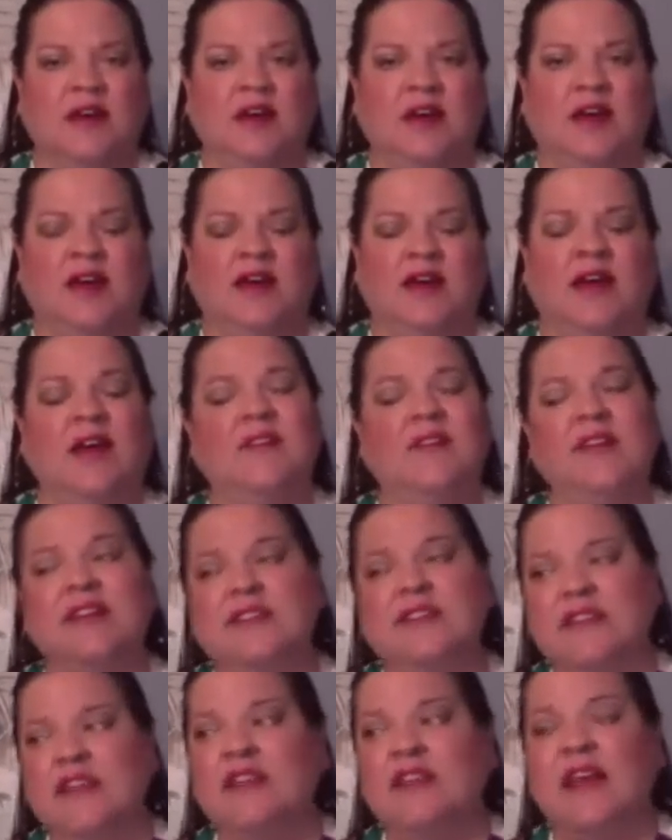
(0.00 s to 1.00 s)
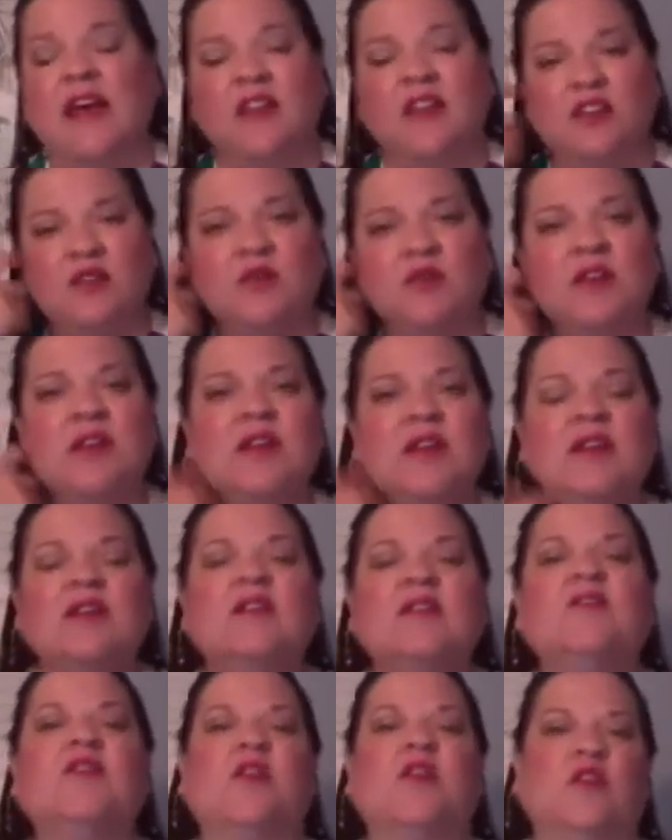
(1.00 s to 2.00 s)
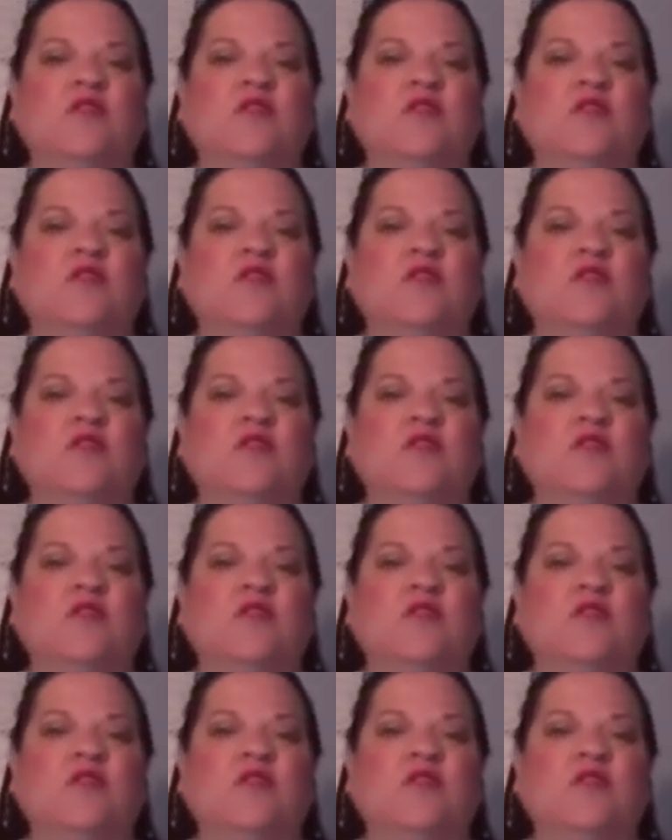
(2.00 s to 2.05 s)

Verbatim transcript: And having said that, Unity is